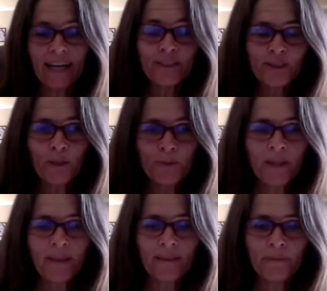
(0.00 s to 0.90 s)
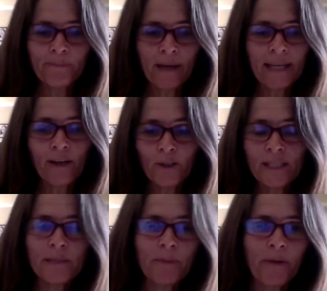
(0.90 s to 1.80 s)
I'll start with my own
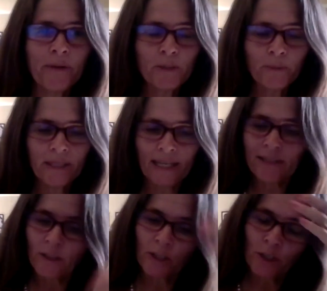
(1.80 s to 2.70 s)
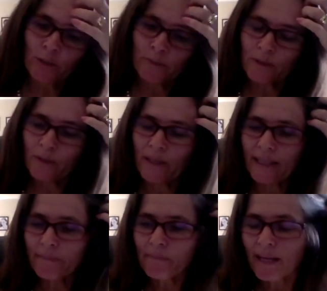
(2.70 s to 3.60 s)
experience. When I started
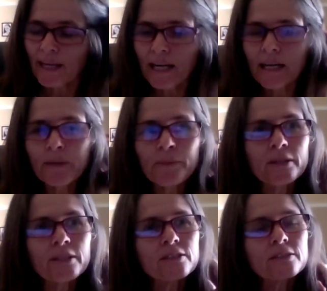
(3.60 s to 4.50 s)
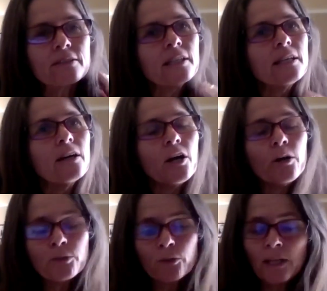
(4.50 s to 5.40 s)
homeschooling, I was
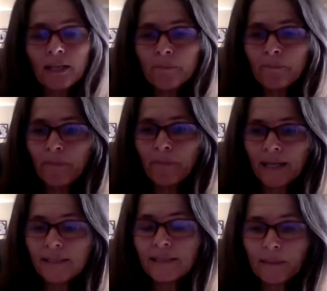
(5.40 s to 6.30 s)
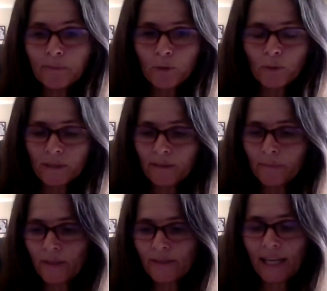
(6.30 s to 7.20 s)
homeschooling my
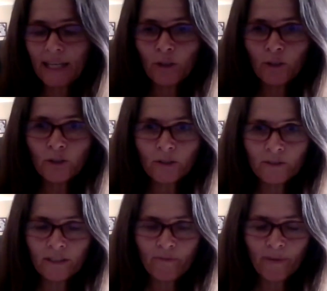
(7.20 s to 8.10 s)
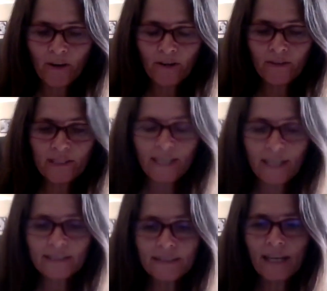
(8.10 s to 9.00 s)
stepdaughter because I had no children of my own
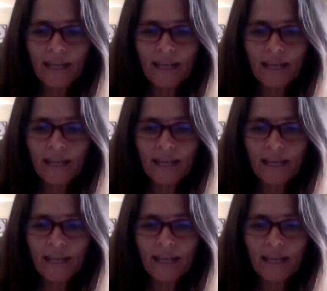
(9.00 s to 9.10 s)
yet.